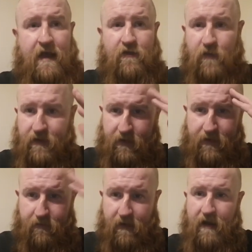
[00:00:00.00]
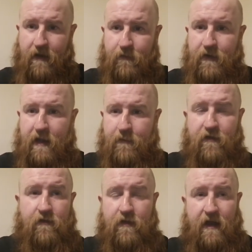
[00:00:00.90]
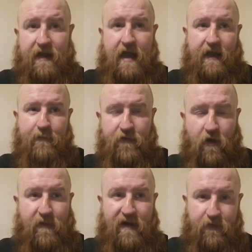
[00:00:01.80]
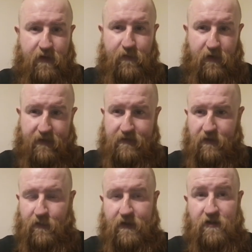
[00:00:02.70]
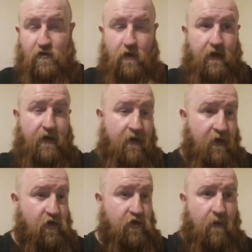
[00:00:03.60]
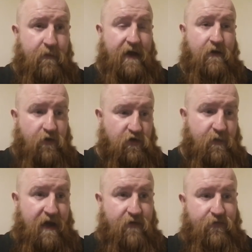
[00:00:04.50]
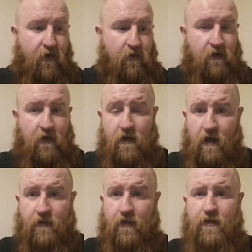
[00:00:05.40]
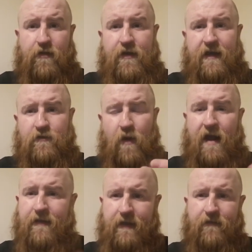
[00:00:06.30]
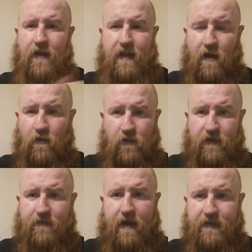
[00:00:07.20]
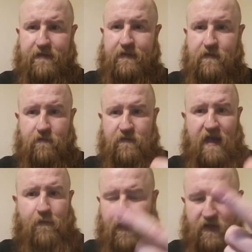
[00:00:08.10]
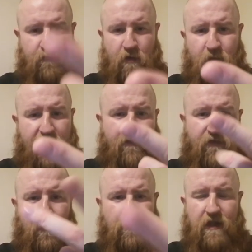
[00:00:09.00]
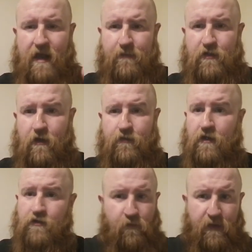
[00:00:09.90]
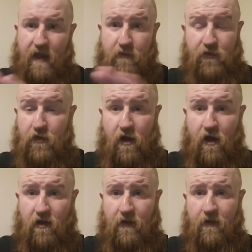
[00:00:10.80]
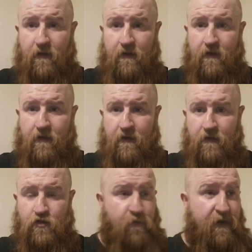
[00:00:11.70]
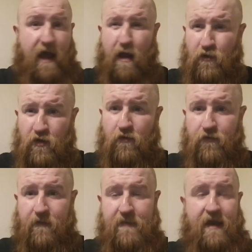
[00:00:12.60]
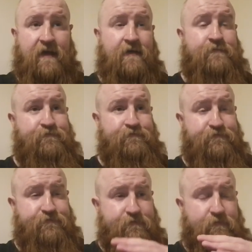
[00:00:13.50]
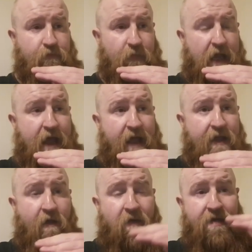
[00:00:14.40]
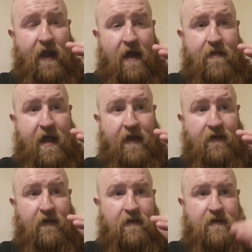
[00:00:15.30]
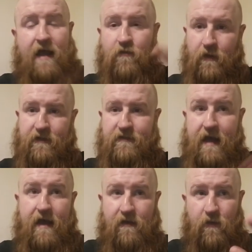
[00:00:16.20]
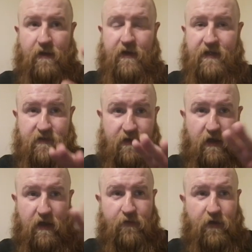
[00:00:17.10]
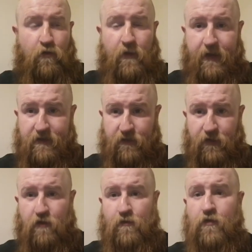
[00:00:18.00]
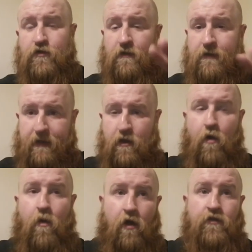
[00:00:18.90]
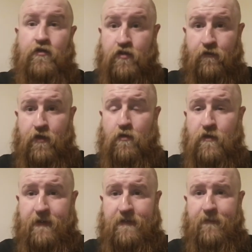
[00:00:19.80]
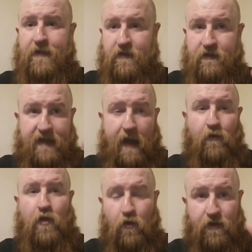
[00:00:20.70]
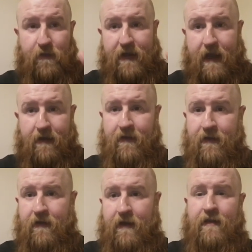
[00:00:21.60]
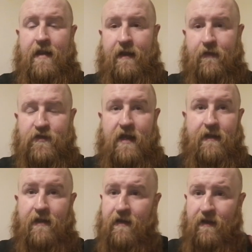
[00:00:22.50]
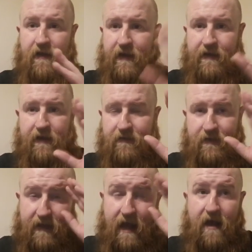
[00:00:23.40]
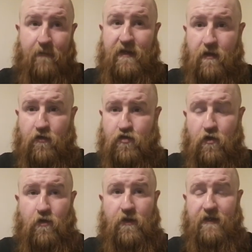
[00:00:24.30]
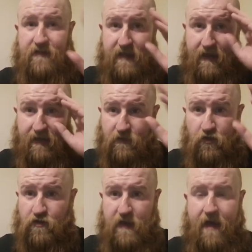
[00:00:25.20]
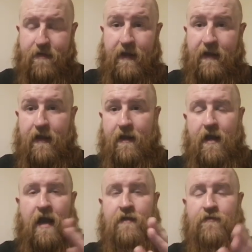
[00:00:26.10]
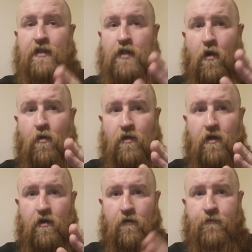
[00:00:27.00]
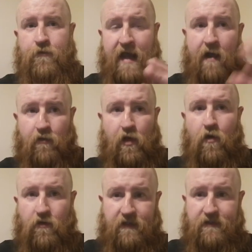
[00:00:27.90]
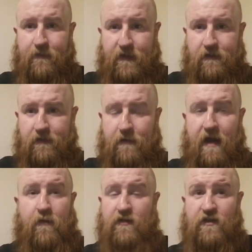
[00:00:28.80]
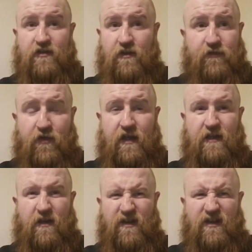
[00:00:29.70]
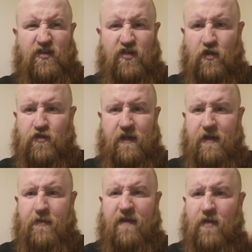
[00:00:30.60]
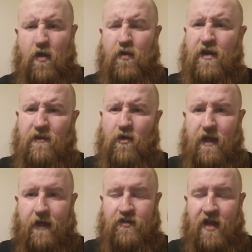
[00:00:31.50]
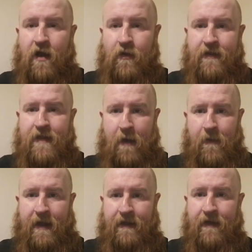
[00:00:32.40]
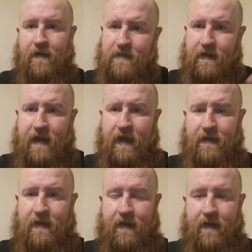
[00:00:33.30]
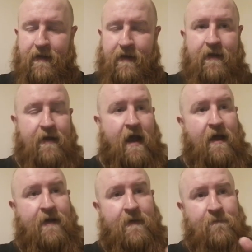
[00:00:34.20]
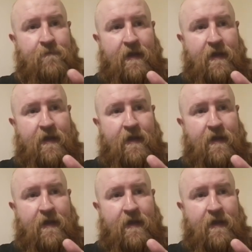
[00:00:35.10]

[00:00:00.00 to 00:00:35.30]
That's when they think, right, I can't get my phone back from the police, that's been destroyed, so I'll buy another smartphone. And the thing is, why even allowed devices, tablets, mobile phones, laptops? Shouldn't be allowed fuck all. Shouldn't be allowed nothing, mate. Right? And then that's when they start, whether it's a few weeks, a few months, they go on to view these images, download them again. And like I've said, they can't be controlled. It's just their thing. And if they don't download these images, right, which they shouldn't fucking do, they're disgusting, depraved. Who can look at a child in that way? It's a kid, right?